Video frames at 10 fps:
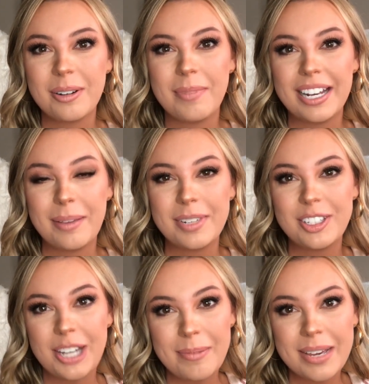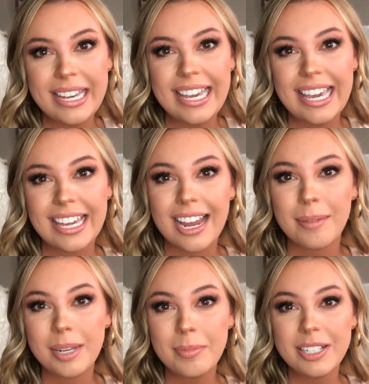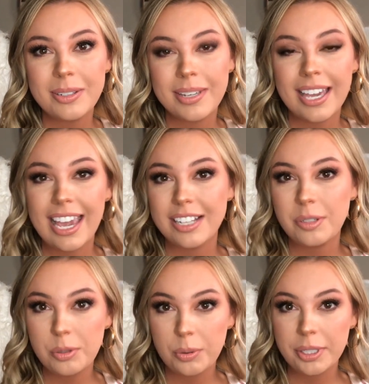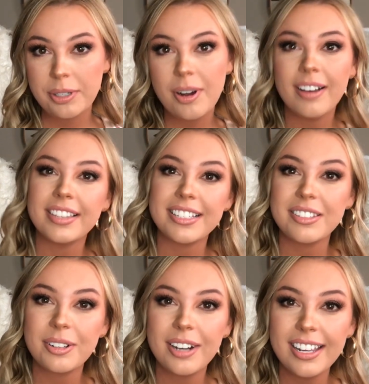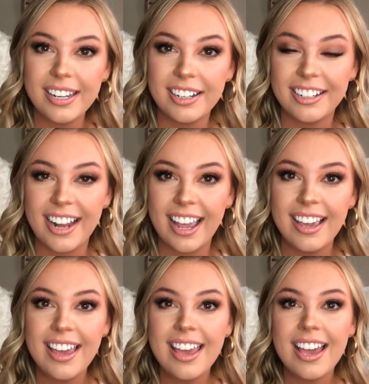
My name is Jama and I'm going to be doing a tutorial on this look right here today.